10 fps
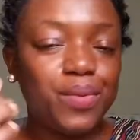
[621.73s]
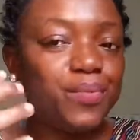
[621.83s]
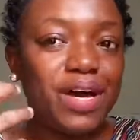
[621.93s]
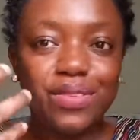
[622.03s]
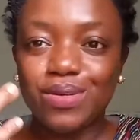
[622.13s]

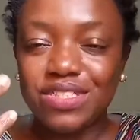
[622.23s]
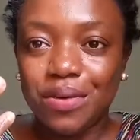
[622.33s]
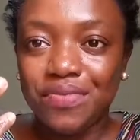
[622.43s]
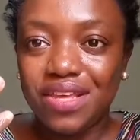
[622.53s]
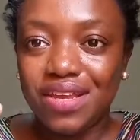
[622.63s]
bath or
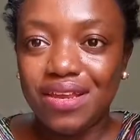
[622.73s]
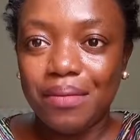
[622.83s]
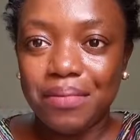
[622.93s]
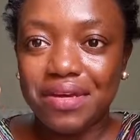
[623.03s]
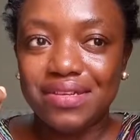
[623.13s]
something,
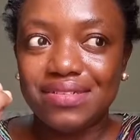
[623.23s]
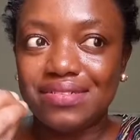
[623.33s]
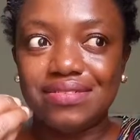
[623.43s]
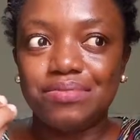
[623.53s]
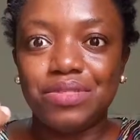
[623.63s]
but
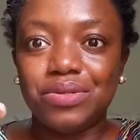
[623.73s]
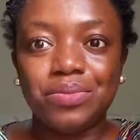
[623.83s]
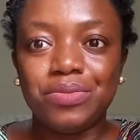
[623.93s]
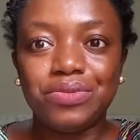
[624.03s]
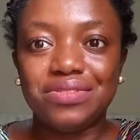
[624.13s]
it's been
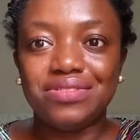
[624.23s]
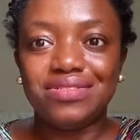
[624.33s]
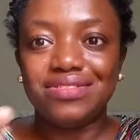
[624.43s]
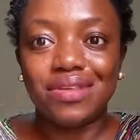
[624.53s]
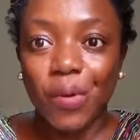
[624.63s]

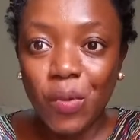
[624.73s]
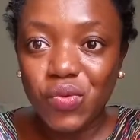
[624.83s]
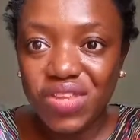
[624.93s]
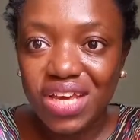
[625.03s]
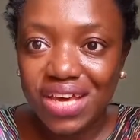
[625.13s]
almost the
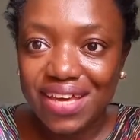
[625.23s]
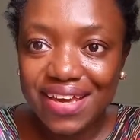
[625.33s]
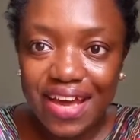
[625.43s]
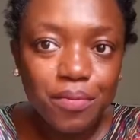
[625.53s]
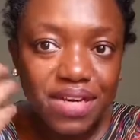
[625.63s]
whole day
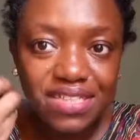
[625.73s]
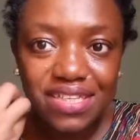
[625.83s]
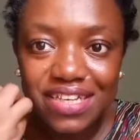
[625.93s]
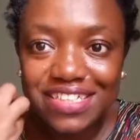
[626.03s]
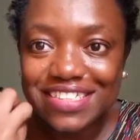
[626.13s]
and my
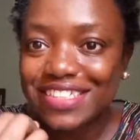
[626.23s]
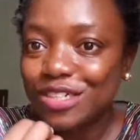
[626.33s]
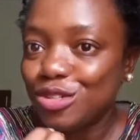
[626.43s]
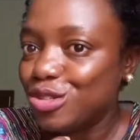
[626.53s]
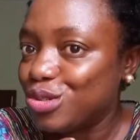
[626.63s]
skin
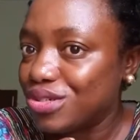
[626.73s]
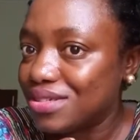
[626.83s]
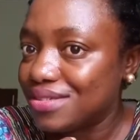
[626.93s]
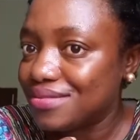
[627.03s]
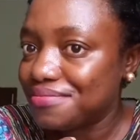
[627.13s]
still
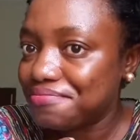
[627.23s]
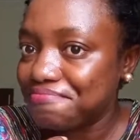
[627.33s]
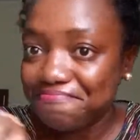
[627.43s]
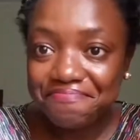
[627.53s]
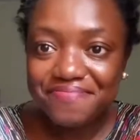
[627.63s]
looks
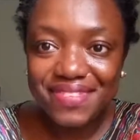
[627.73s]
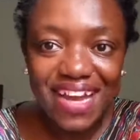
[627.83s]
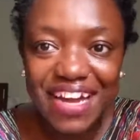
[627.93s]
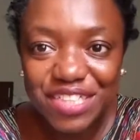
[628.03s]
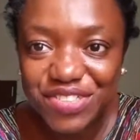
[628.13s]

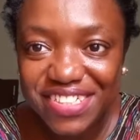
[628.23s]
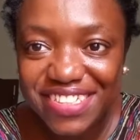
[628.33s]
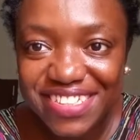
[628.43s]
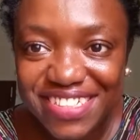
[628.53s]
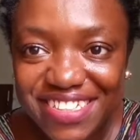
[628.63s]

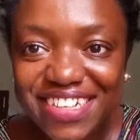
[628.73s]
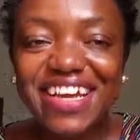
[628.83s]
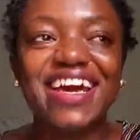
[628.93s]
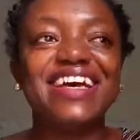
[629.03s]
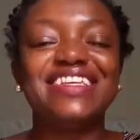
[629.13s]
hydrated.
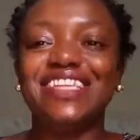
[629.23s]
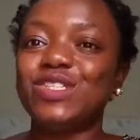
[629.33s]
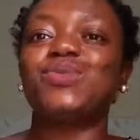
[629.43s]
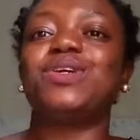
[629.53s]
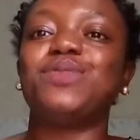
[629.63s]
That
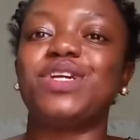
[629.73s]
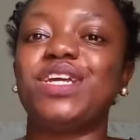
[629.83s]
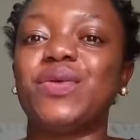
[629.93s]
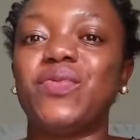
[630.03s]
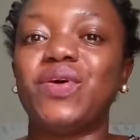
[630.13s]
is what I'm
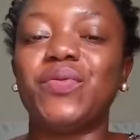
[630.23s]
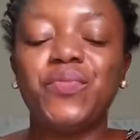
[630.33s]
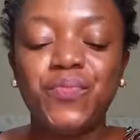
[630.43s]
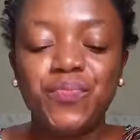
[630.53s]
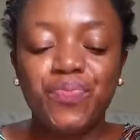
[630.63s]
talking about.
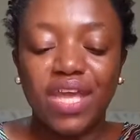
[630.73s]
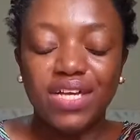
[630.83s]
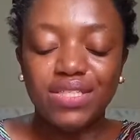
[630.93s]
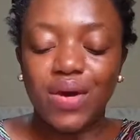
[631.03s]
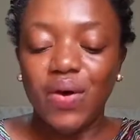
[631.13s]

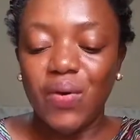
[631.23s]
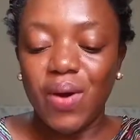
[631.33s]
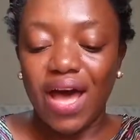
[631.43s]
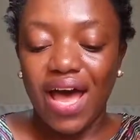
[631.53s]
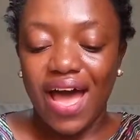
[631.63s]

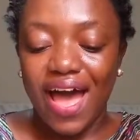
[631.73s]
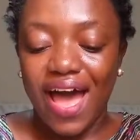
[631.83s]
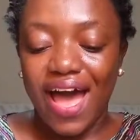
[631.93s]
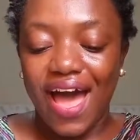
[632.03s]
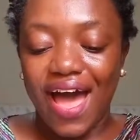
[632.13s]
So,
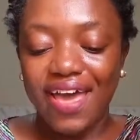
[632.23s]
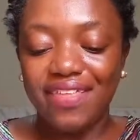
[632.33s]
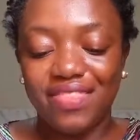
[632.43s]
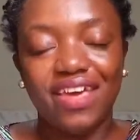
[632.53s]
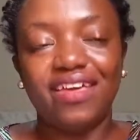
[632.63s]
I
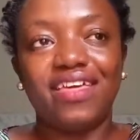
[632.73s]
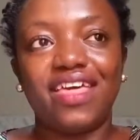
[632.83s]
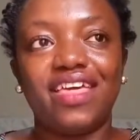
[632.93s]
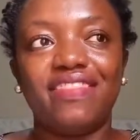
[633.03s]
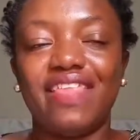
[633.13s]
think
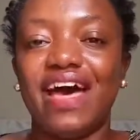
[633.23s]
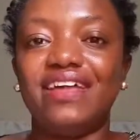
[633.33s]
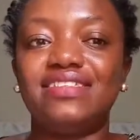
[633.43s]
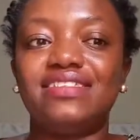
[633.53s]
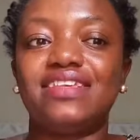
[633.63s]

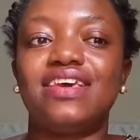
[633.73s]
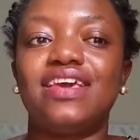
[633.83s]
that